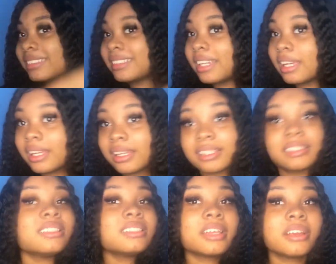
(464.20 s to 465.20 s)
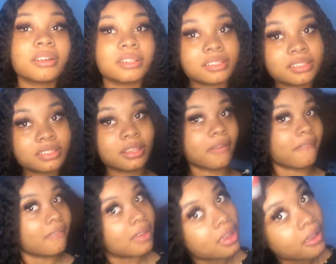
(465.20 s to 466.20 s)
Yes, this hair is
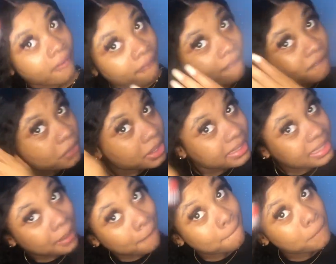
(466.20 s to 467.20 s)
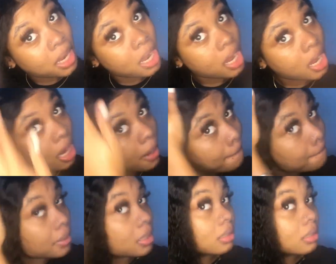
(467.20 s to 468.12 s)
freaking bomb.